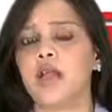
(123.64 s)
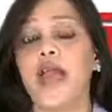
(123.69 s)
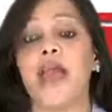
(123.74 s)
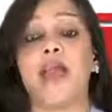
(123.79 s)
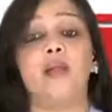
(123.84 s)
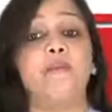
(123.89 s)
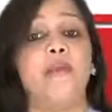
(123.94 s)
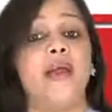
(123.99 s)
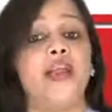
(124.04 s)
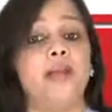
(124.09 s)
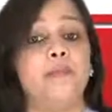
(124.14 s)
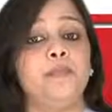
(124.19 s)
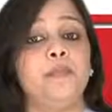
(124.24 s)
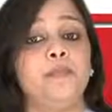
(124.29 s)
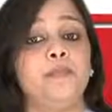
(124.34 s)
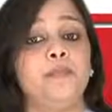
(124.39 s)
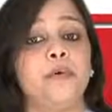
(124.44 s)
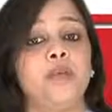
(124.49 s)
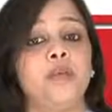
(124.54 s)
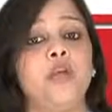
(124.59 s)
And many
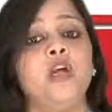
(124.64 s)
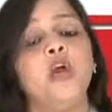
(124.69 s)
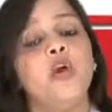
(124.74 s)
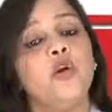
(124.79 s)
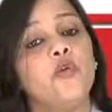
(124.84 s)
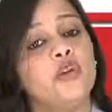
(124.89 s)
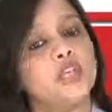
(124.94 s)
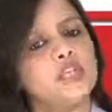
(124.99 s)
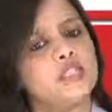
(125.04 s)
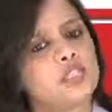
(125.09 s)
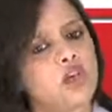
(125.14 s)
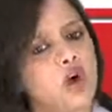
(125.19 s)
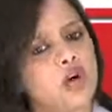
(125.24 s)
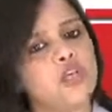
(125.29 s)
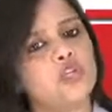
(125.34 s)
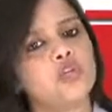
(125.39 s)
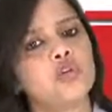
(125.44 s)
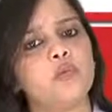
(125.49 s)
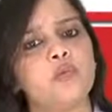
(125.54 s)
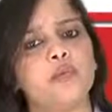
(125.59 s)
people
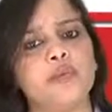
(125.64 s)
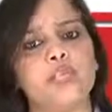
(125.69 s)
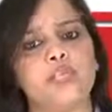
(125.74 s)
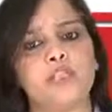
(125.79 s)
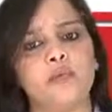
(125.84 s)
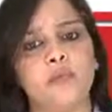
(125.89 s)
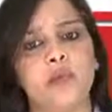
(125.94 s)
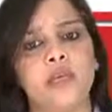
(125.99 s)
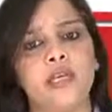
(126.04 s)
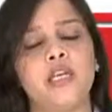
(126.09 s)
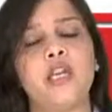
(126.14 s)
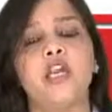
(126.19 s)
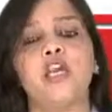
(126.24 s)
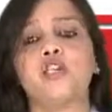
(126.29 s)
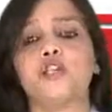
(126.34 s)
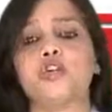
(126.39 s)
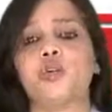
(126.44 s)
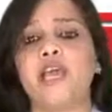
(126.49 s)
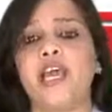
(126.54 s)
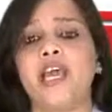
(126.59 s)
resort to middlemen
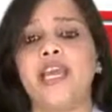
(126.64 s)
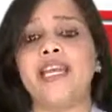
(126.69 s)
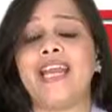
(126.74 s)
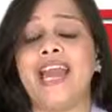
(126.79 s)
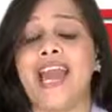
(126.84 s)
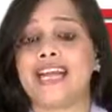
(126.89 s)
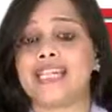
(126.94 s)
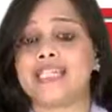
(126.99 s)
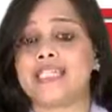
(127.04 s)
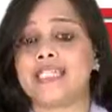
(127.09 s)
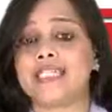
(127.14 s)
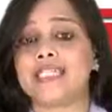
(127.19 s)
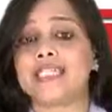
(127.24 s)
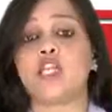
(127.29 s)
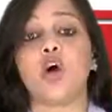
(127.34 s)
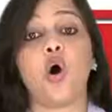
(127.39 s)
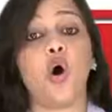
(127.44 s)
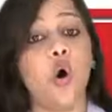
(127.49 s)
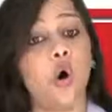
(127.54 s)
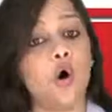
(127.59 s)
to gain access
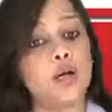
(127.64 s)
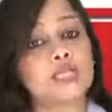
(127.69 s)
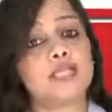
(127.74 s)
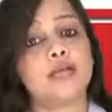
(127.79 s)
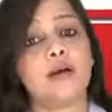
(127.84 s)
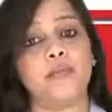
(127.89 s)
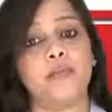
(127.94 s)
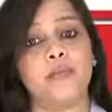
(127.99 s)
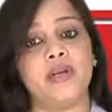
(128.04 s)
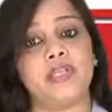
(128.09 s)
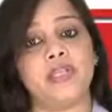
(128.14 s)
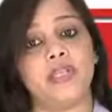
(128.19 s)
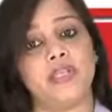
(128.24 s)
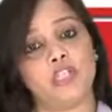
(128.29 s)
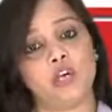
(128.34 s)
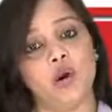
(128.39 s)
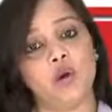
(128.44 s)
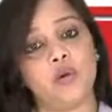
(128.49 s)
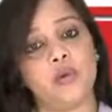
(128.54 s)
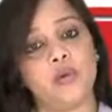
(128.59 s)
or submit their
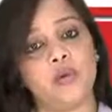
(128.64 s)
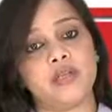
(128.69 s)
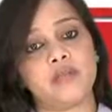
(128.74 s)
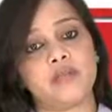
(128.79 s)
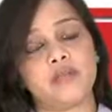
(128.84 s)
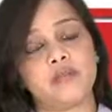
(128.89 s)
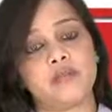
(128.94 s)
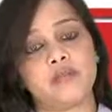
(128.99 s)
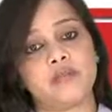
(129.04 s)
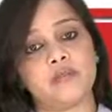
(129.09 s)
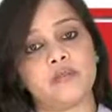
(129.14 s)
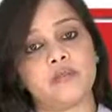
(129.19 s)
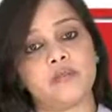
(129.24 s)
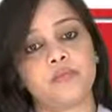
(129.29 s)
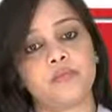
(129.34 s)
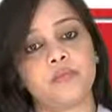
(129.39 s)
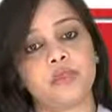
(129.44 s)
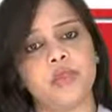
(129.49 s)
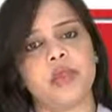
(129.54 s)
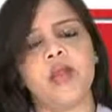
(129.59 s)
documents.
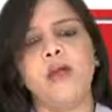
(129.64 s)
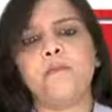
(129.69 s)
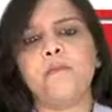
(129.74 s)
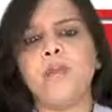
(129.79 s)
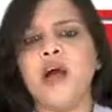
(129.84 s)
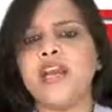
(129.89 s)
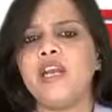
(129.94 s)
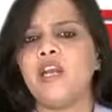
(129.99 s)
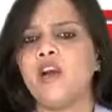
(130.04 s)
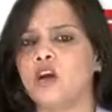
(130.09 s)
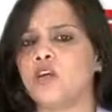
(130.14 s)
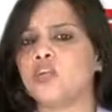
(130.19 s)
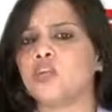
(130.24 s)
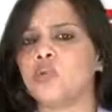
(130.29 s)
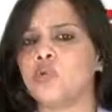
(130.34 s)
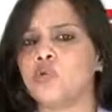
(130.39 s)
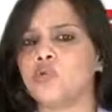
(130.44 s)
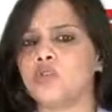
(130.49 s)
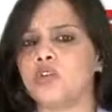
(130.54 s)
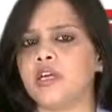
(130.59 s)
By not
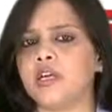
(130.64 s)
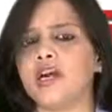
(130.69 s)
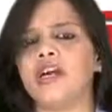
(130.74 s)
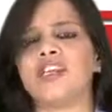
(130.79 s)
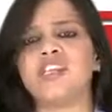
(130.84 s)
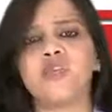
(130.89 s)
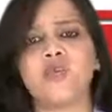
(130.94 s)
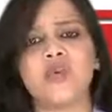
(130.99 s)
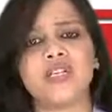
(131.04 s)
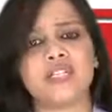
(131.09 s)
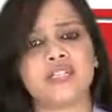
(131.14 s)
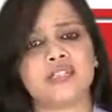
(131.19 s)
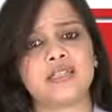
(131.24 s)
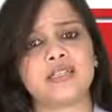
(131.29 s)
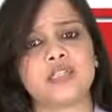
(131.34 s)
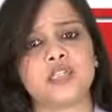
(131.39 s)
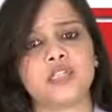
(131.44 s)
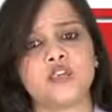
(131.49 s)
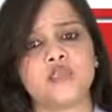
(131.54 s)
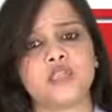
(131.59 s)
choosing a trusted
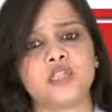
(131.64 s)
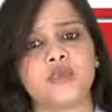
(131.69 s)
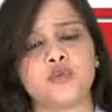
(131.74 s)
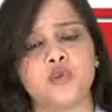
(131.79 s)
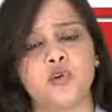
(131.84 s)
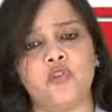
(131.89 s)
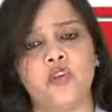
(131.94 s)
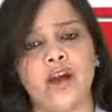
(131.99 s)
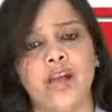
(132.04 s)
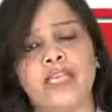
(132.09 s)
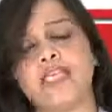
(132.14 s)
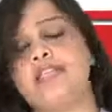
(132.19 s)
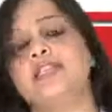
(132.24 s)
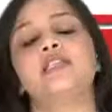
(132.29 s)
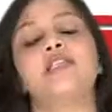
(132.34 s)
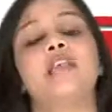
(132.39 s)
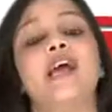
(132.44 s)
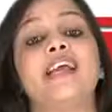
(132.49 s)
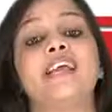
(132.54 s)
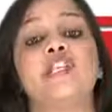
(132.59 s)
service provider
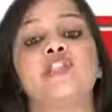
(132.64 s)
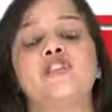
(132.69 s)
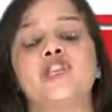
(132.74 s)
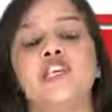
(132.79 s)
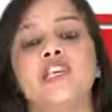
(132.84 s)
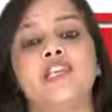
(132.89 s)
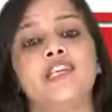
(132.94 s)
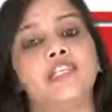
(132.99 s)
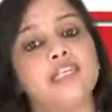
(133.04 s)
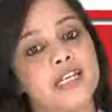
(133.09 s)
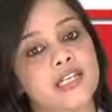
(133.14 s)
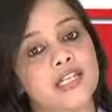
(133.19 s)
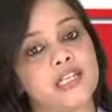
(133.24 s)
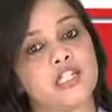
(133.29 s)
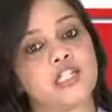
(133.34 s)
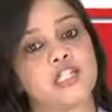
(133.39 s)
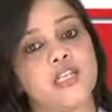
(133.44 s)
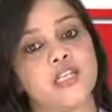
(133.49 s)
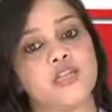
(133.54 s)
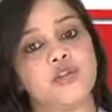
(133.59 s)
like Genius
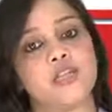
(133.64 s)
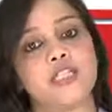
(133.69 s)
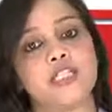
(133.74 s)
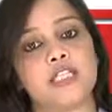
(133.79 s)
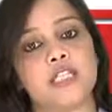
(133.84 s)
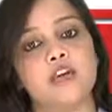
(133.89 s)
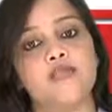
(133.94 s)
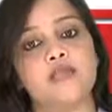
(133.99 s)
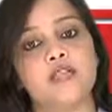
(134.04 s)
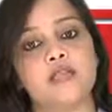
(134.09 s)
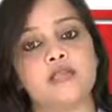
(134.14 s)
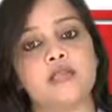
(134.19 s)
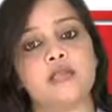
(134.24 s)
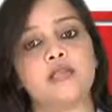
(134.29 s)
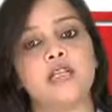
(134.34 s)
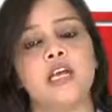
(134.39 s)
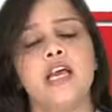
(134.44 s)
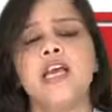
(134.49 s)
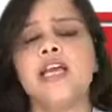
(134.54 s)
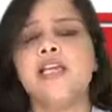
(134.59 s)
Attestation
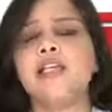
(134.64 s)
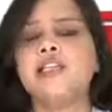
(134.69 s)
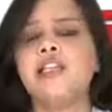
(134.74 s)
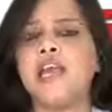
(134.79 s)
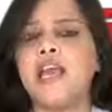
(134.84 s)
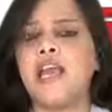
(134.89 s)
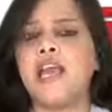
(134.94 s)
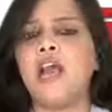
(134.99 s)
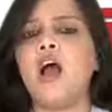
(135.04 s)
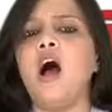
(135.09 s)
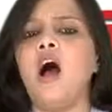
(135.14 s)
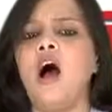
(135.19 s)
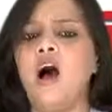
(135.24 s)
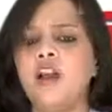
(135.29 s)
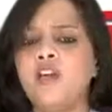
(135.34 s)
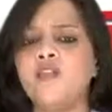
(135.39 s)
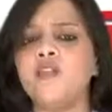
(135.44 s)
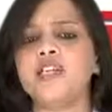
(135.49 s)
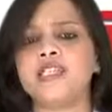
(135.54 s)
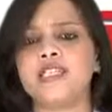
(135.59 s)
Services, they
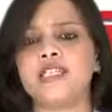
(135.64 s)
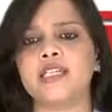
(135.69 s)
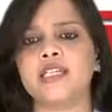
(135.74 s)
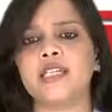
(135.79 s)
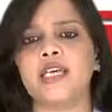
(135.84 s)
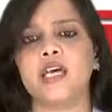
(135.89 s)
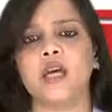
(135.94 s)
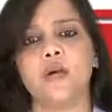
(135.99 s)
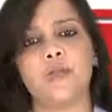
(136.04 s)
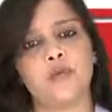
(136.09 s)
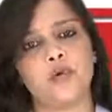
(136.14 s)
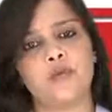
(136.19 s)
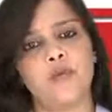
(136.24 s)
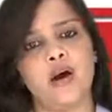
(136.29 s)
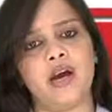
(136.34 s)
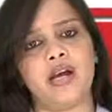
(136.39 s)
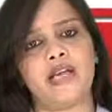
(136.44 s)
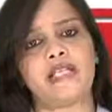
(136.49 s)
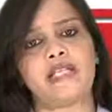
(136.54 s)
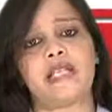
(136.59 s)
unwittingly
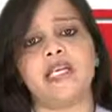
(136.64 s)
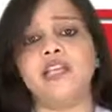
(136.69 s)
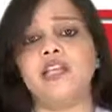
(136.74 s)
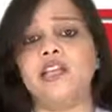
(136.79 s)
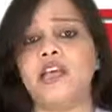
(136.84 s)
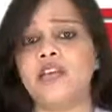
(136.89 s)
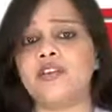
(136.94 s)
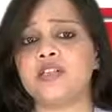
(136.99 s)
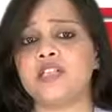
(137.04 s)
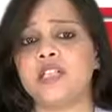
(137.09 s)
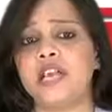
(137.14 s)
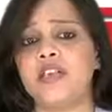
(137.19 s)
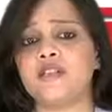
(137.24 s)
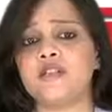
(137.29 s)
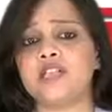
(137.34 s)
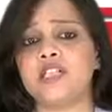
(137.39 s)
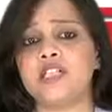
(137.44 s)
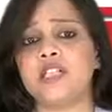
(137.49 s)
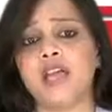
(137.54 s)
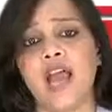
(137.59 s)
compromise their
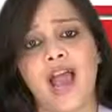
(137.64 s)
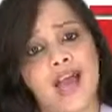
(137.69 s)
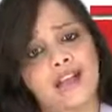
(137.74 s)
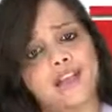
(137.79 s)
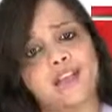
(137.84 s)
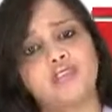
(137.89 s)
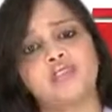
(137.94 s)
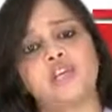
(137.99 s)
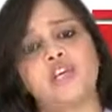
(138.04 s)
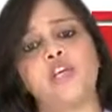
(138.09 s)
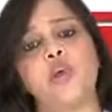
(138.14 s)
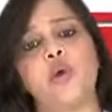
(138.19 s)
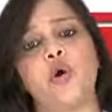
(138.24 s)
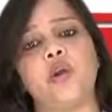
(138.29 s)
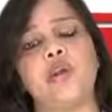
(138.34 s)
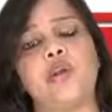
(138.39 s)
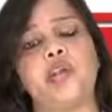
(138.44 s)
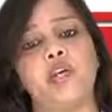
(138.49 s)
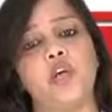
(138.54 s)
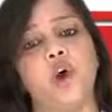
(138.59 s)
safety and the
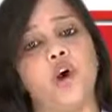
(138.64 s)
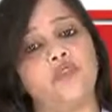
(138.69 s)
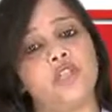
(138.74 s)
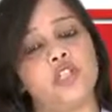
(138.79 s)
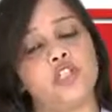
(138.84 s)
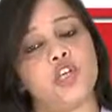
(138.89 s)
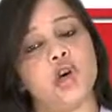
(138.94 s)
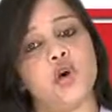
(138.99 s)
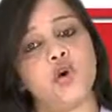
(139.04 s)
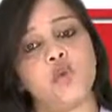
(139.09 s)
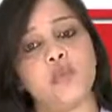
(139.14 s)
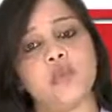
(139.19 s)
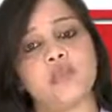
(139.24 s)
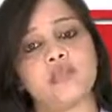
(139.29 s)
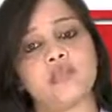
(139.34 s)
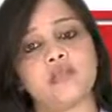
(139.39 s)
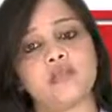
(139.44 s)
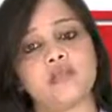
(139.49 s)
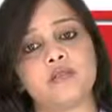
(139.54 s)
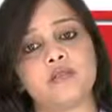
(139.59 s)
security of the
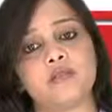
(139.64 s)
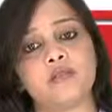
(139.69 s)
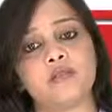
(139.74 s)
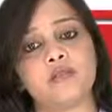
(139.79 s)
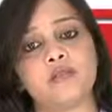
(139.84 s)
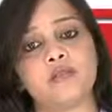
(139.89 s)
documents.